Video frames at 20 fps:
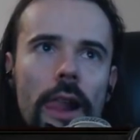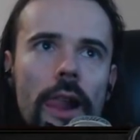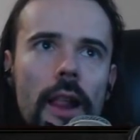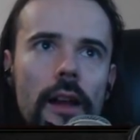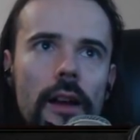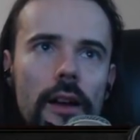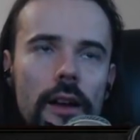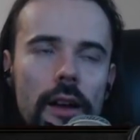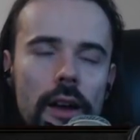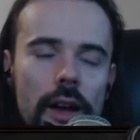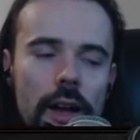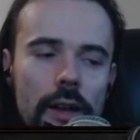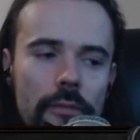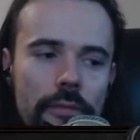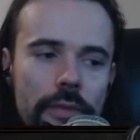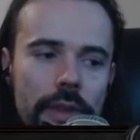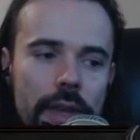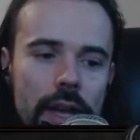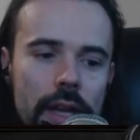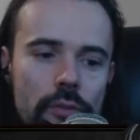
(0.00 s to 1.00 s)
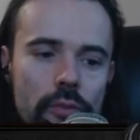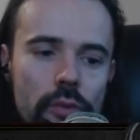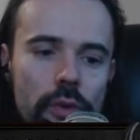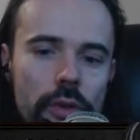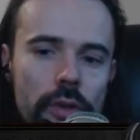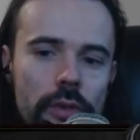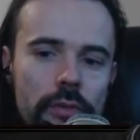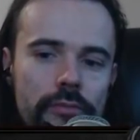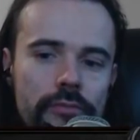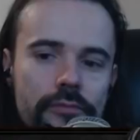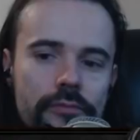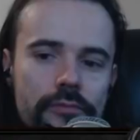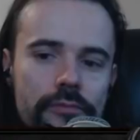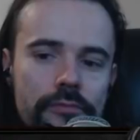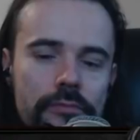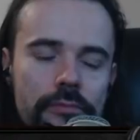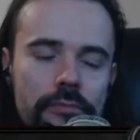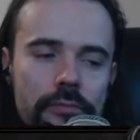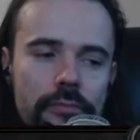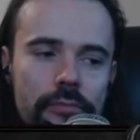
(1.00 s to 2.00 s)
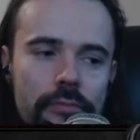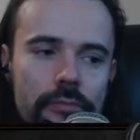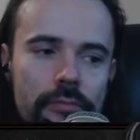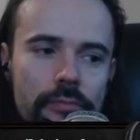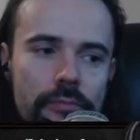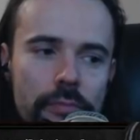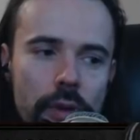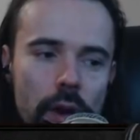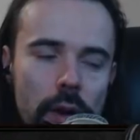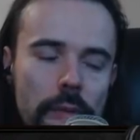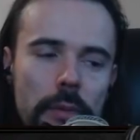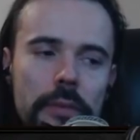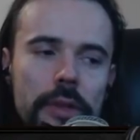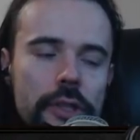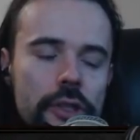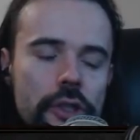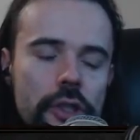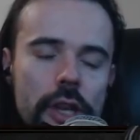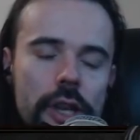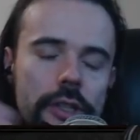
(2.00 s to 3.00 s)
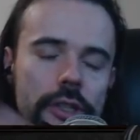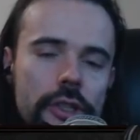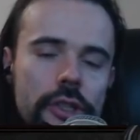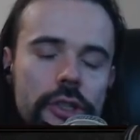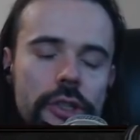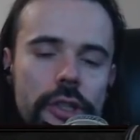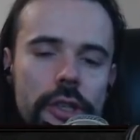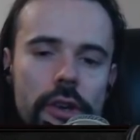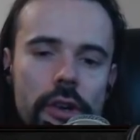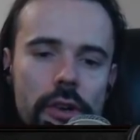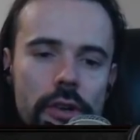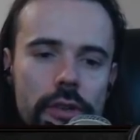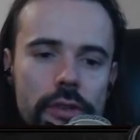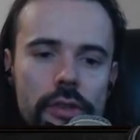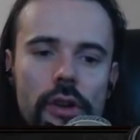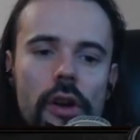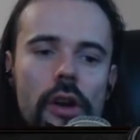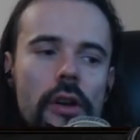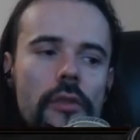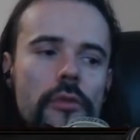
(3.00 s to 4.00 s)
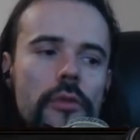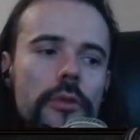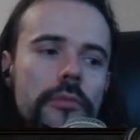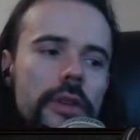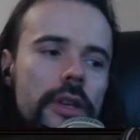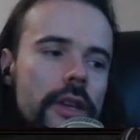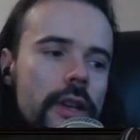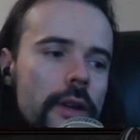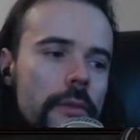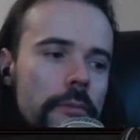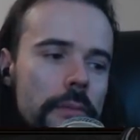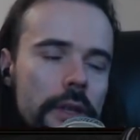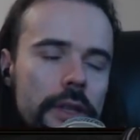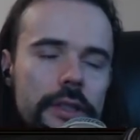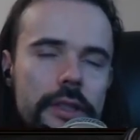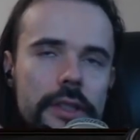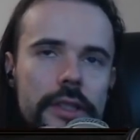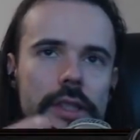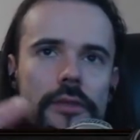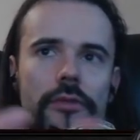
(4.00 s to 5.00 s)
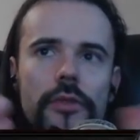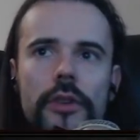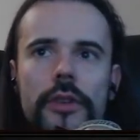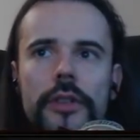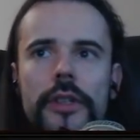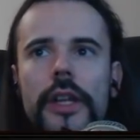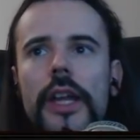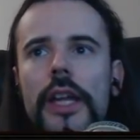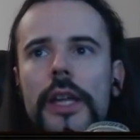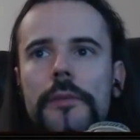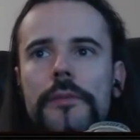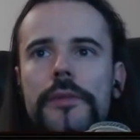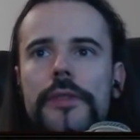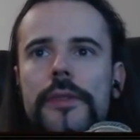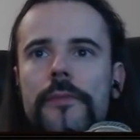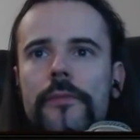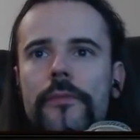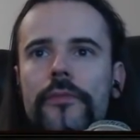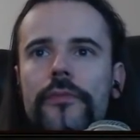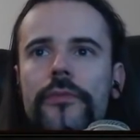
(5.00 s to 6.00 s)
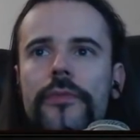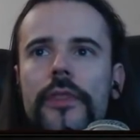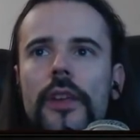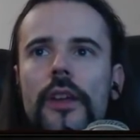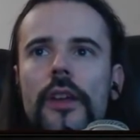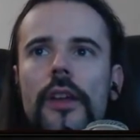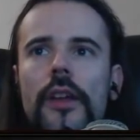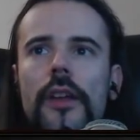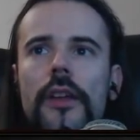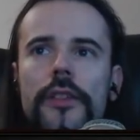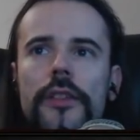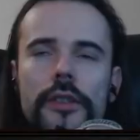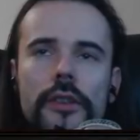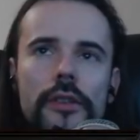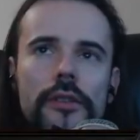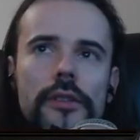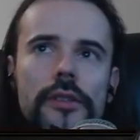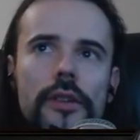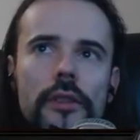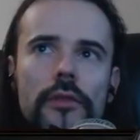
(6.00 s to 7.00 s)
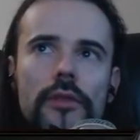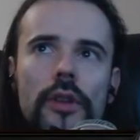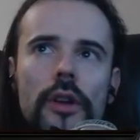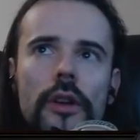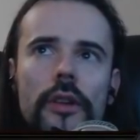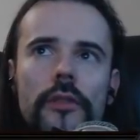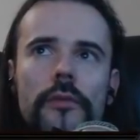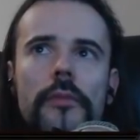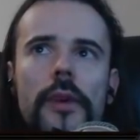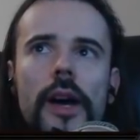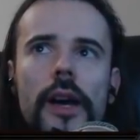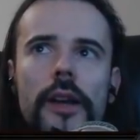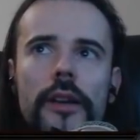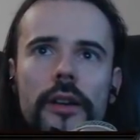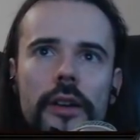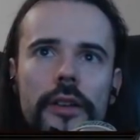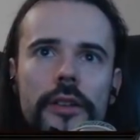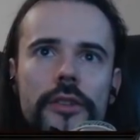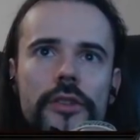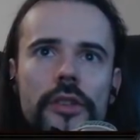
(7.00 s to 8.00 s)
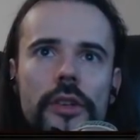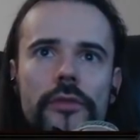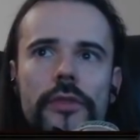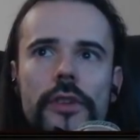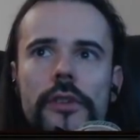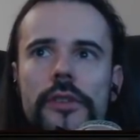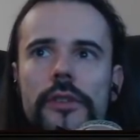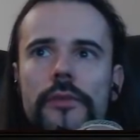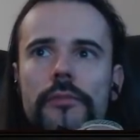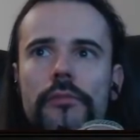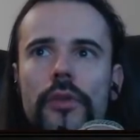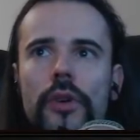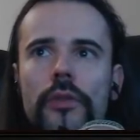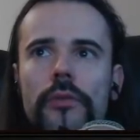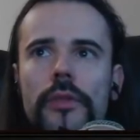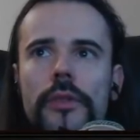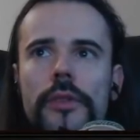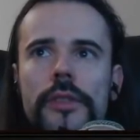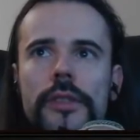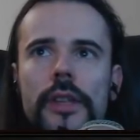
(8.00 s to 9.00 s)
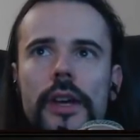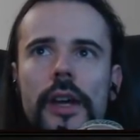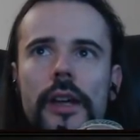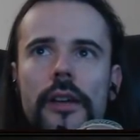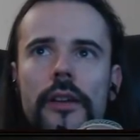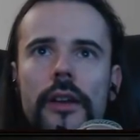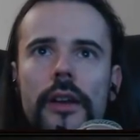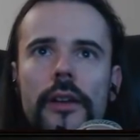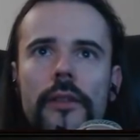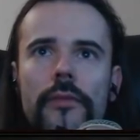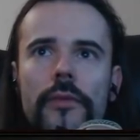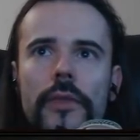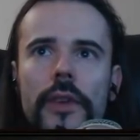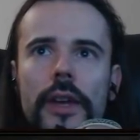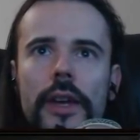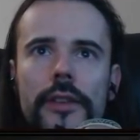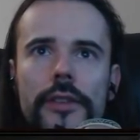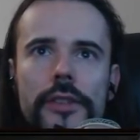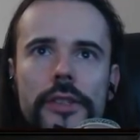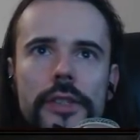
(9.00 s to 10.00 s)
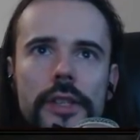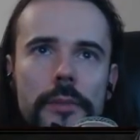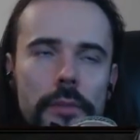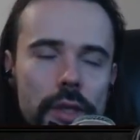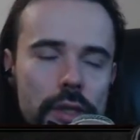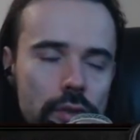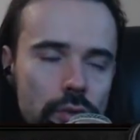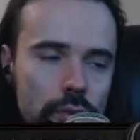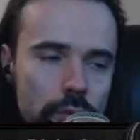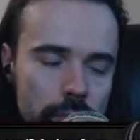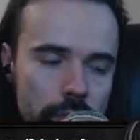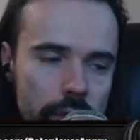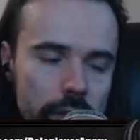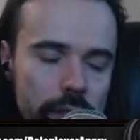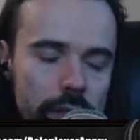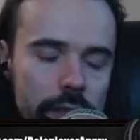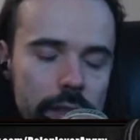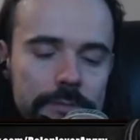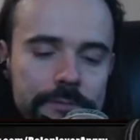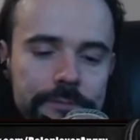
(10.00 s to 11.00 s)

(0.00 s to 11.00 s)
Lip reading: that will probably change tiers or will be completely different names. There's also a lot of minor interface improvements, like the symbols will be